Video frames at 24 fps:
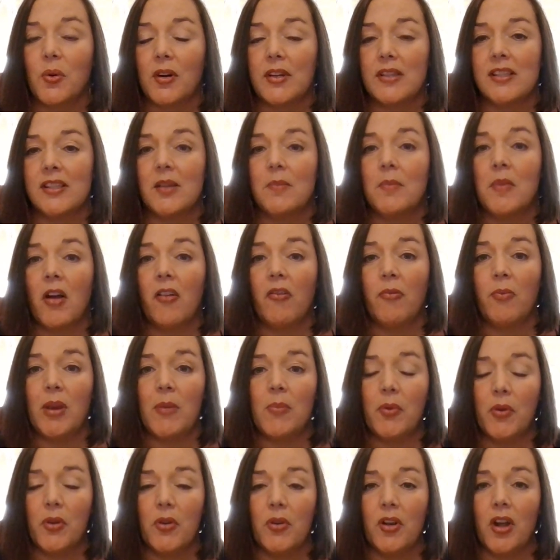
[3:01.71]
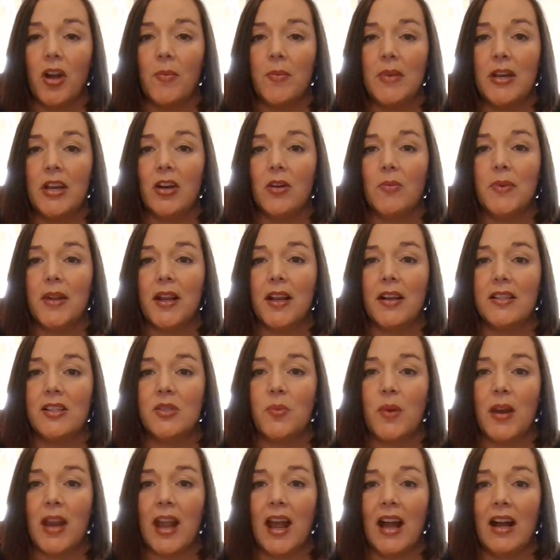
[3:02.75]
tourism of people who come here
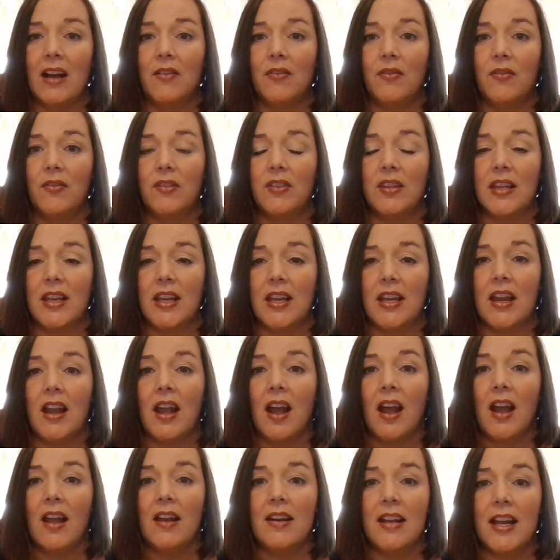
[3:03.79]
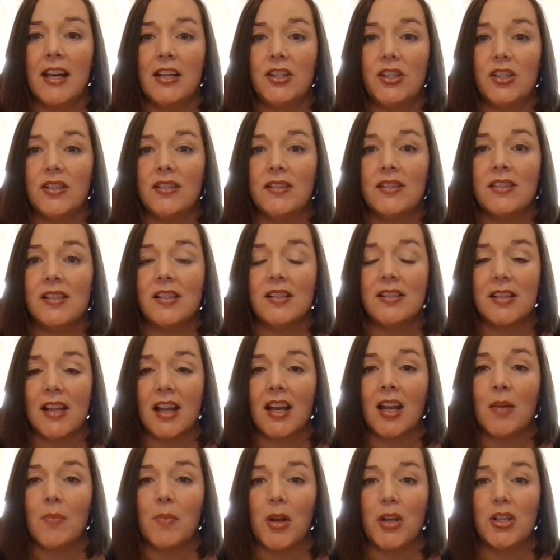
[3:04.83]
because we have the nation's
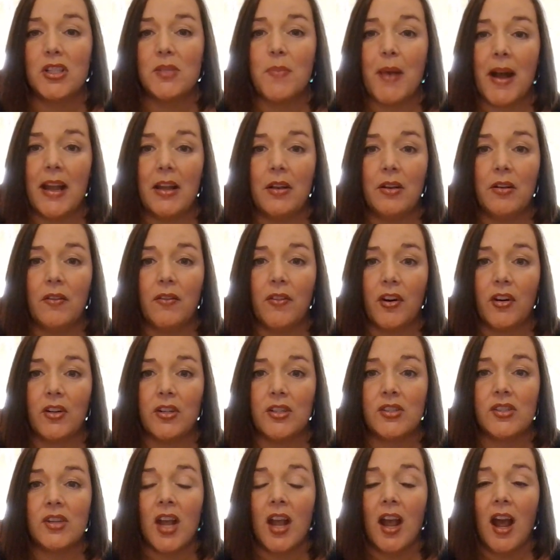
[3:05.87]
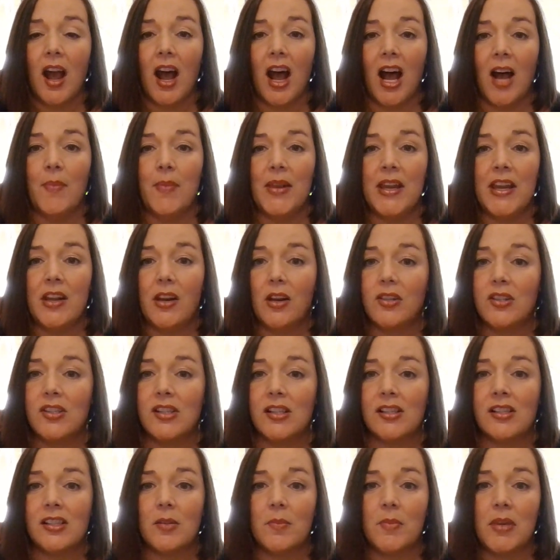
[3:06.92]
second most biodiverse um,
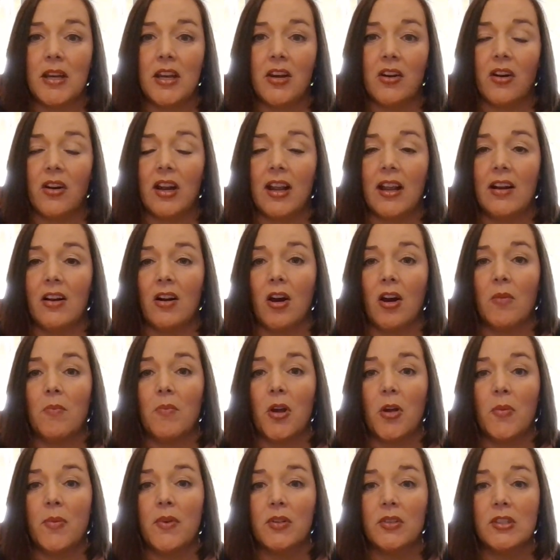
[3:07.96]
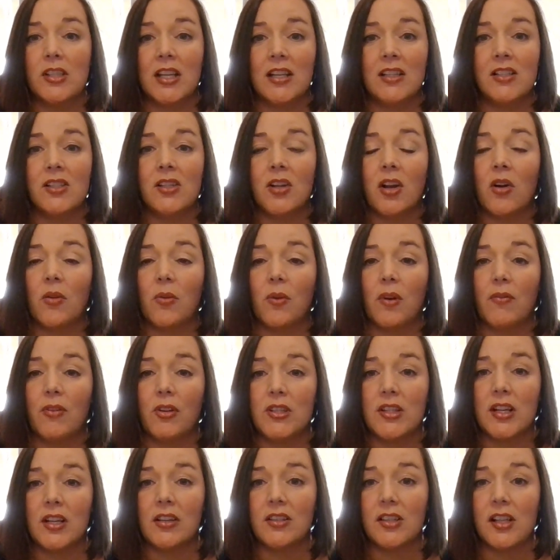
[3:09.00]
ecosystem here in our Mobile Tensaw
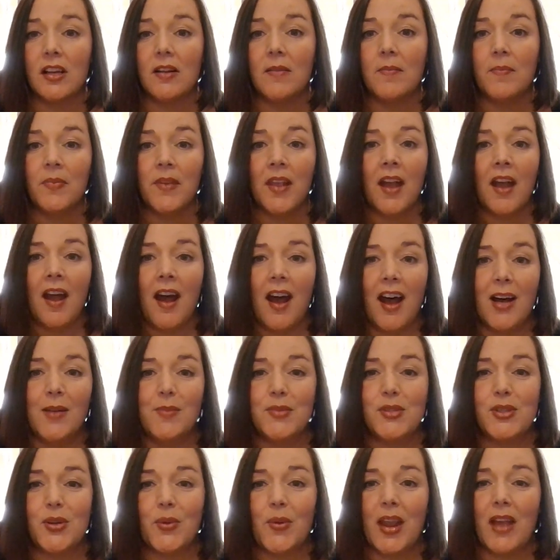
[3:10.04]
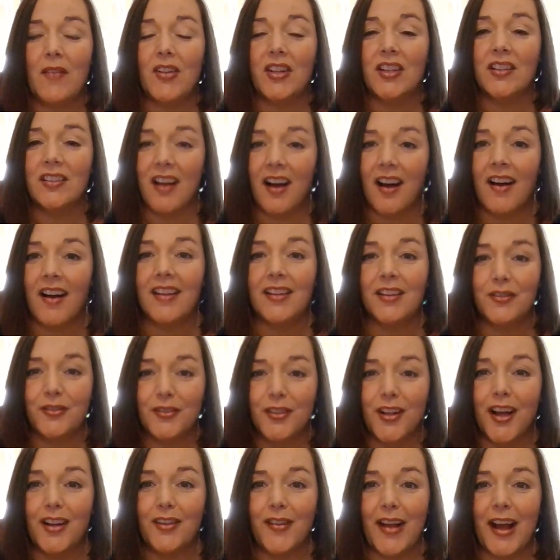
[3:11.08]
River Delta. Um, so we have a lot
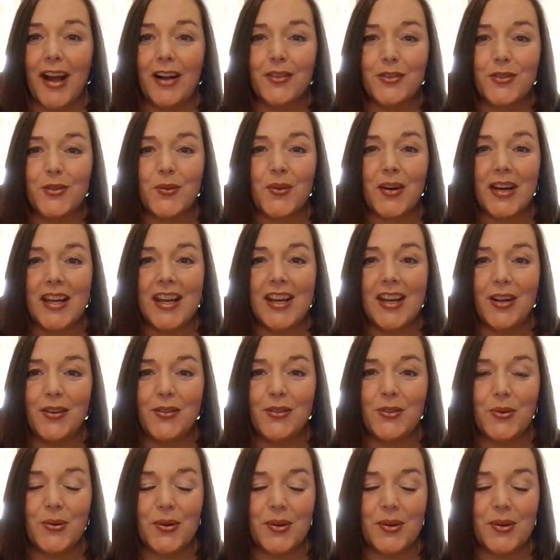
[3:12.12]
of lot of outdoor eco